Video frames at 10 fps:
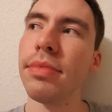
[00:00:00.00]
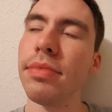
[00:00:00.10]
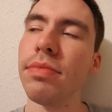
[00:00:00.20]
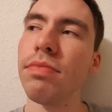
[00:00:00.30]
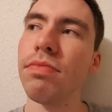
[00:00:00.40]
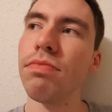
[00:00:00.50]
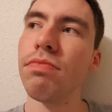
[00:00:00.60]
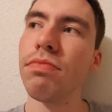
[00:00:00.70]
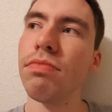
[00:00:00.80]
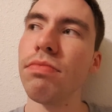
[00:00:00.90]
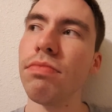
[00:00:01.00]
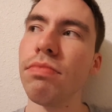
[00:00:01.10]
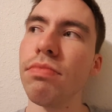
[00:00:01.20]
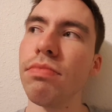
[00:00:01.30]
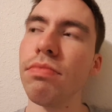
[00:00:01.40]

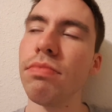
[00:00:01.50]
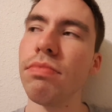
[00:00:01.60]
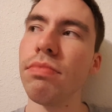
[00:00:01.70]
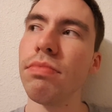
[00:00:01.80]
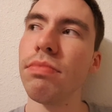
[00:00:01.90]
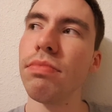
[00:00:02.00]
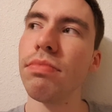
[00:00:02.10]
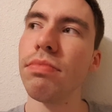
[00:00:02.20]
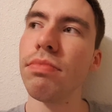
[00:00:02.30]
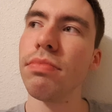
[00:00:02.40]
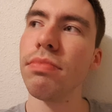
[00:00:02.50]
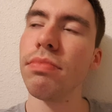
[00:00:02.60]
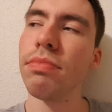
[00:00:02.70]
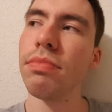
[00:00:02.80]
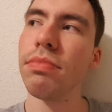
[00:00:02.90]

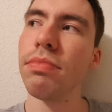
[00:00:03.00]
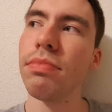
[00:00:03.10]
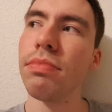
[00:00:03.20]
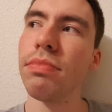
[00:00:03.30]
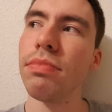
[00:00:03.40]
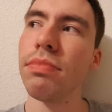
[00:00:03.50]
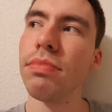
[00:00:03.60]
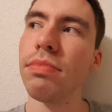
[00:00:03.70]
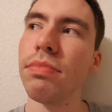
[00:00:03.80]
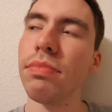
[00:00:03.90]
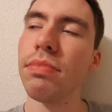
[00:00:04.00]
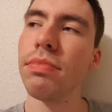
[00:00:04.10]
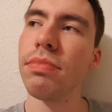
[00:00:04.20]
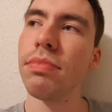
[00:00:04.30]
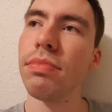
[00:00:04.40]

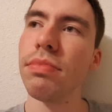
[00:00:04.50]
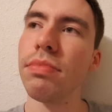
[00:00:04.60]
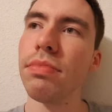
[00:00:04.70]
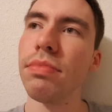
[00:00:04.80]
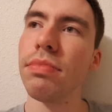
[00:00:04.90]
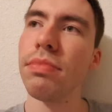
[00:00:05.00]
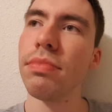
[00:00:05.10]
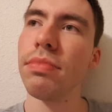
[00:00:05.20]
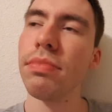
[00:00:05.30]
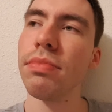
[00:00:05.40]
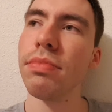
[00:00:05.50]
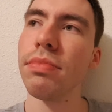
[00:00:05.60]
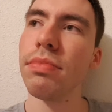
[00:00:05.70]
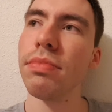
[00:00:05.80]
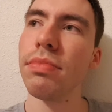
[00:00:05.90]

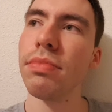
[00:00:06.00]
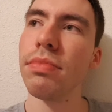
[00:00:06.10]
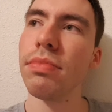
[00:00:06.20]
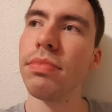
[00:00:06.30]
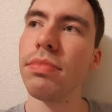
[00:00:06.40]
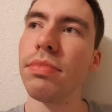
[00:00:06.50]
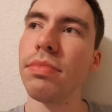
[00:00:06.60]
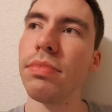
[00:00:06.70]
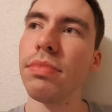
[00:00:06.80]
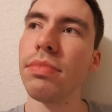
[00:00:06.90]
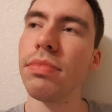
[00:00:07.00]
Nothing is said.